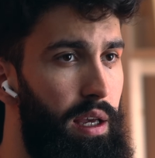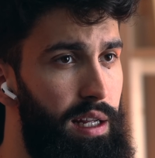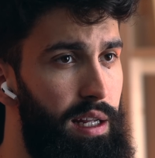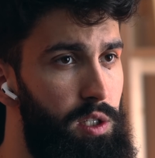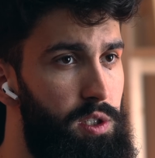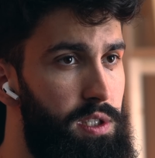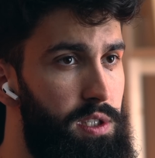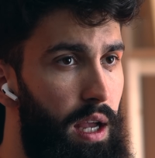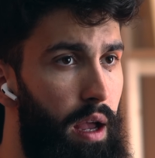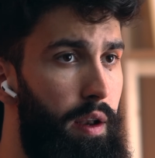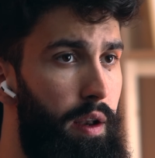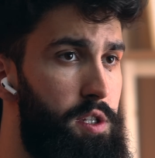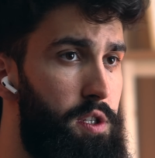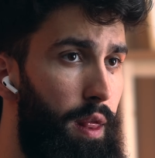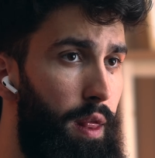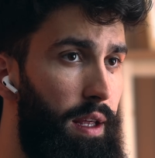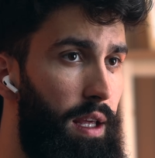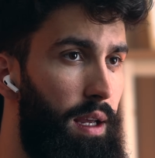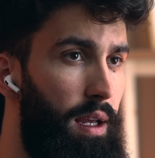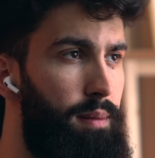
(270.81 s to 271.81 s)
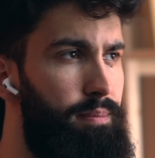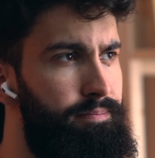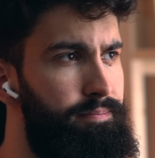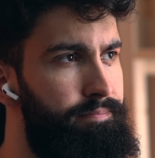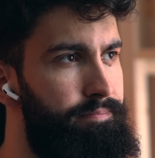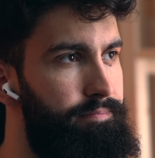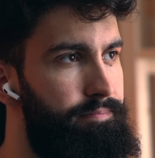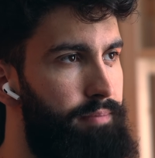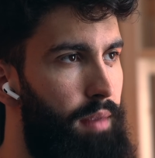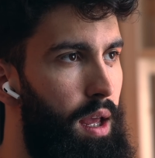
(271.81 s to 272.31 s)
Instead, it's
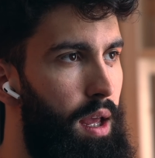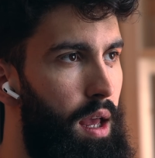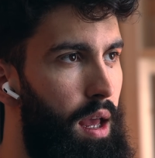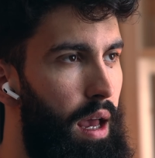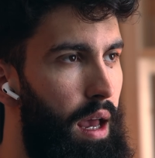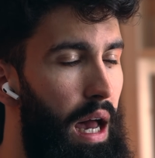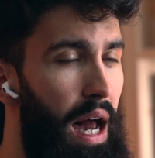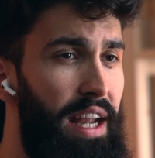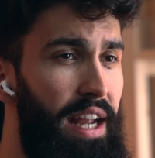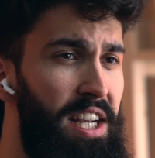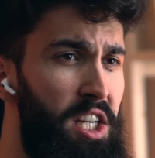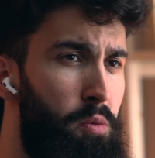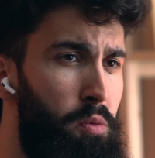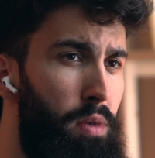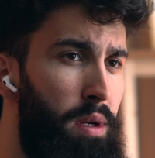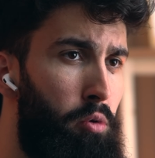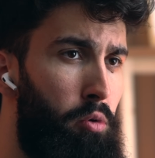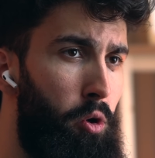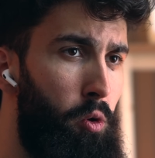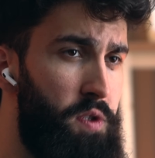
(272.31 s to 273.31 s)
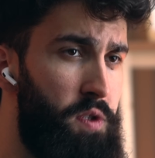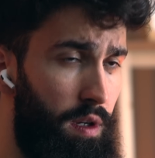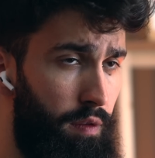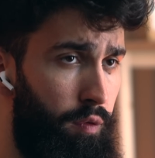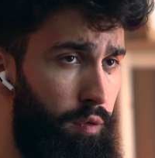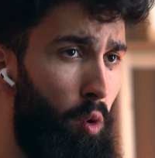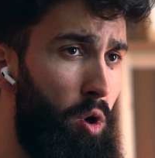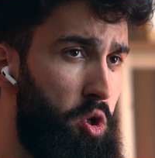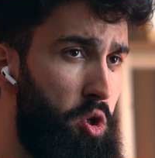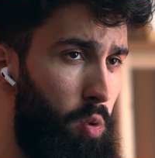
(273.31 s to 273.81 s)
thinking, I need to be producing
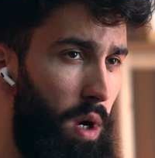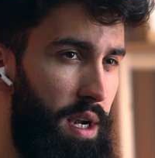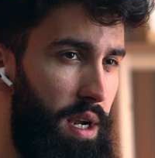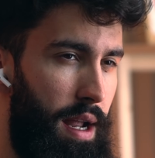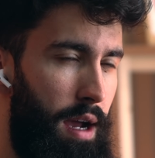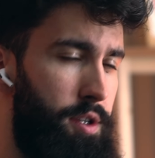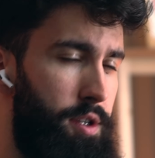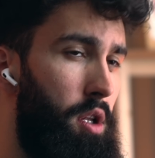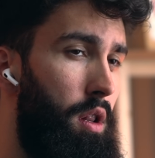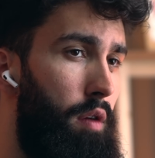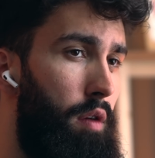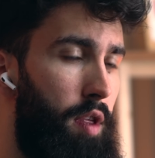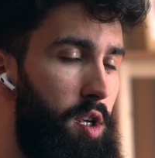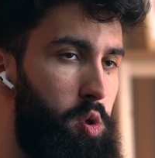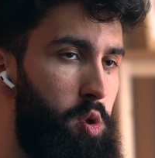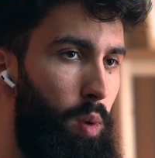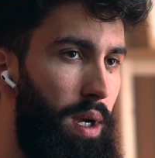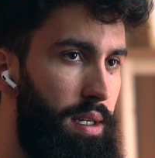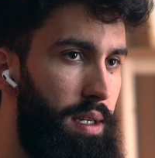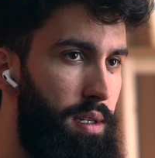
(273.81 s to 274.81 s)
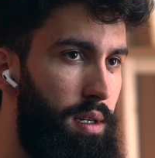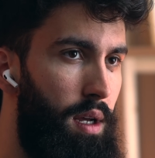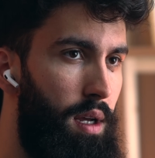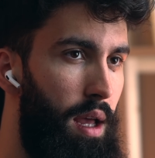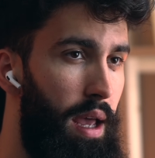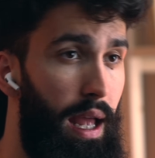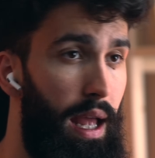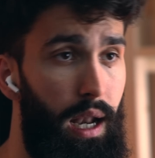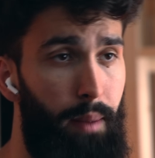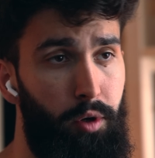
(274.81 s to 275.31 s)
force right now to lift this weight,
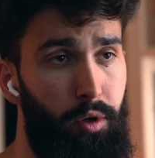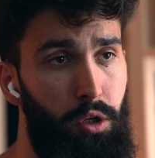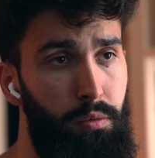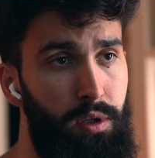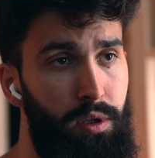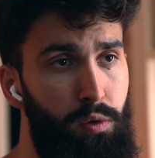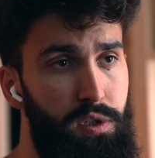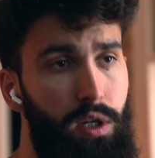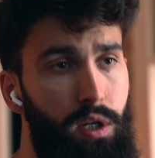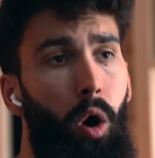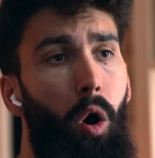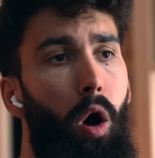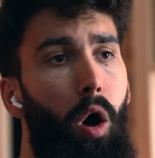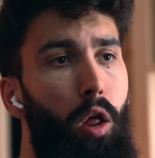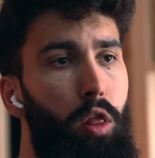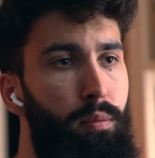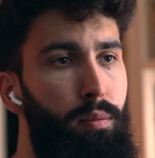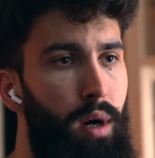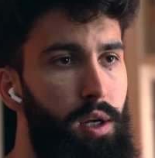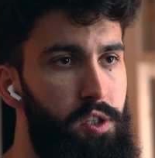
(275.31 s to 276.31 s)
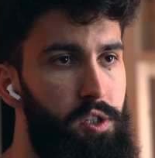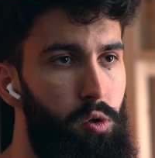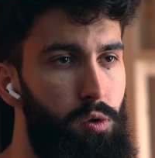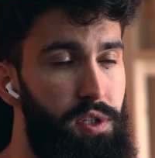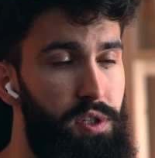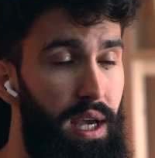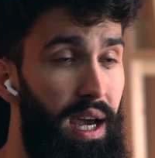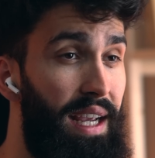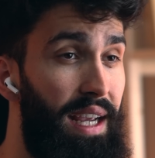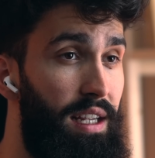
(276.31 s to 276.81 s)
and I'm gonna be using all the
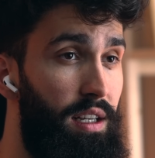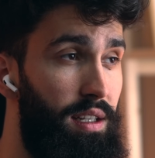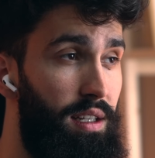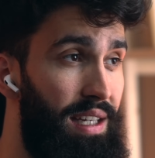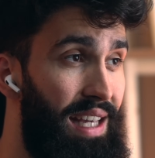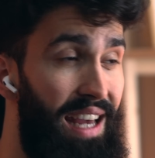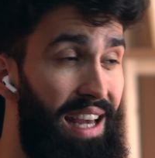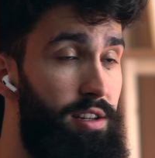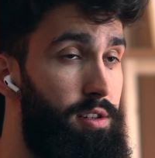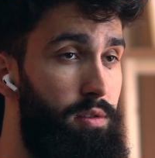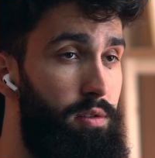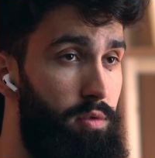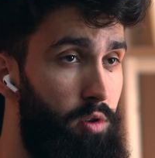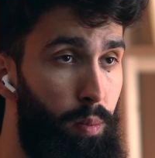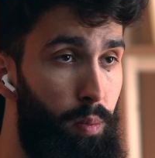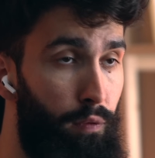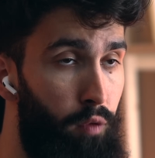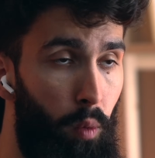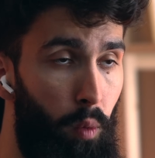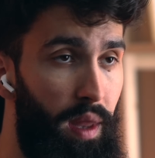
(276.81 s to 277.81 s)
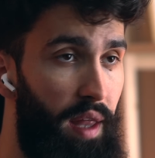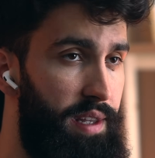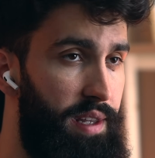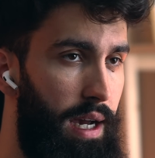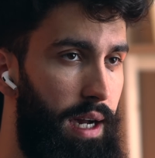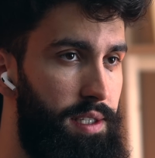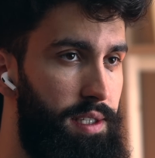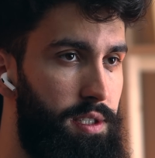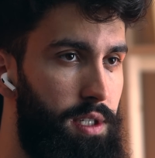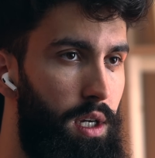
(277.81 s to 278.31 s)
muscles I can get to perform that
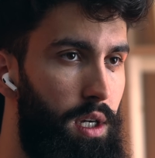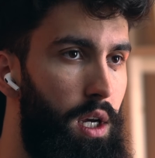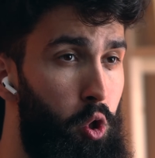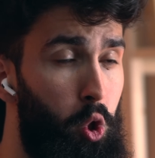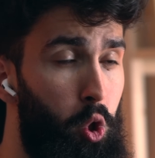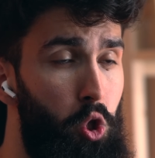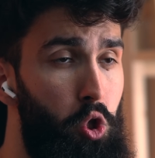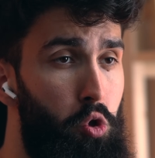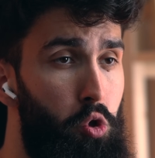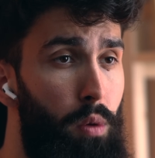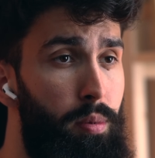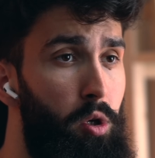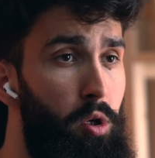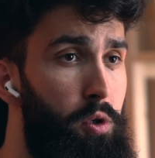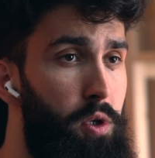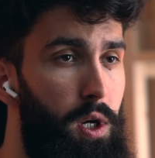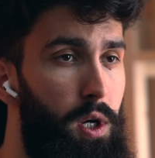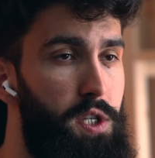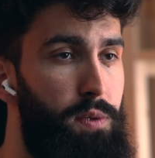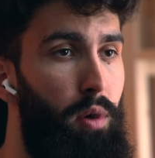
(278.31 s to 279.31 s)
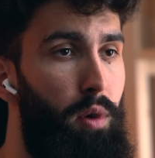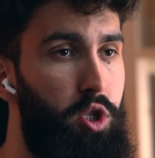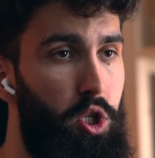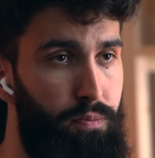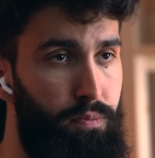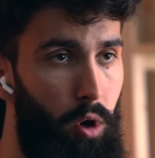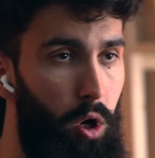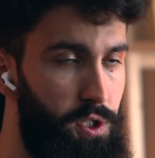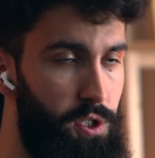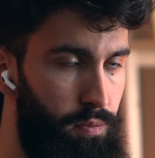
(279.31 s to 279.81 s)
task to contribute as much as
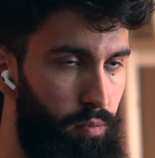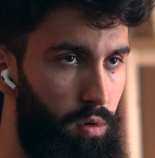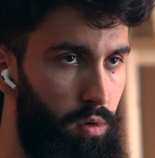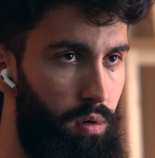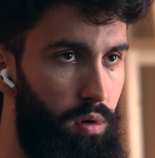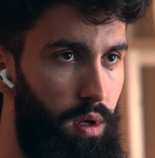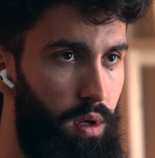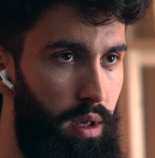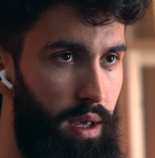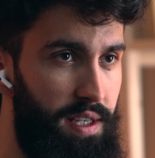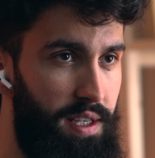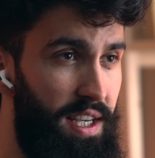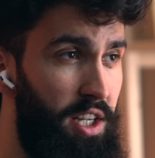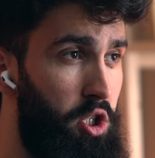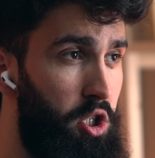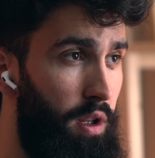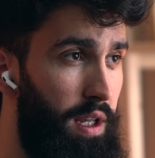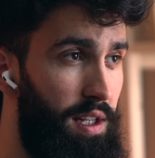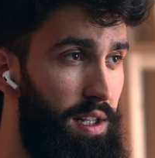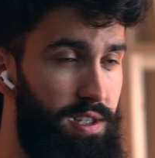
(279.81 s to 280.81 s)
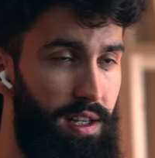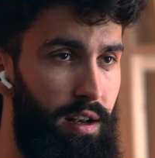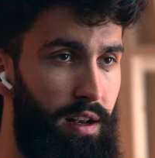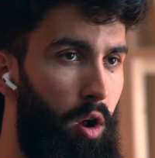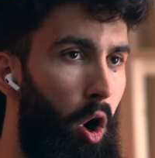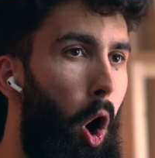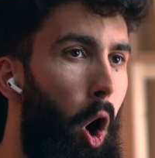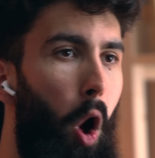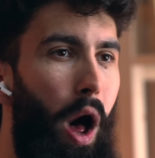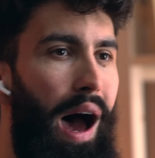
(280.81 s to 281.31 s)
possible. Essentially, it's an
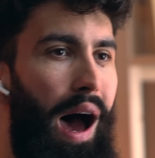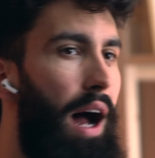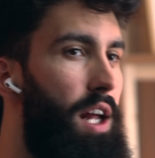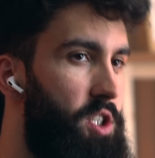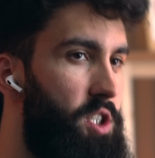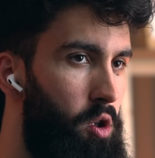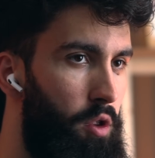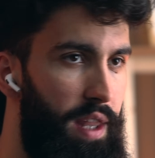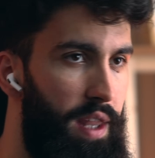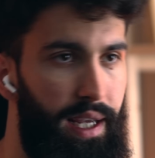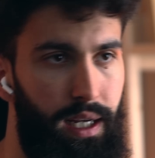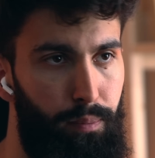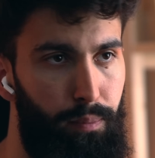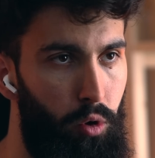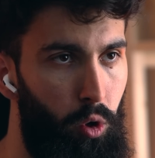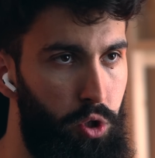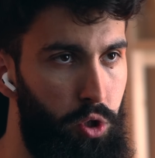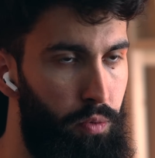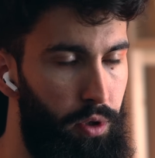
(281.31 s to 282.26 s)
all-hands-on-deck approach,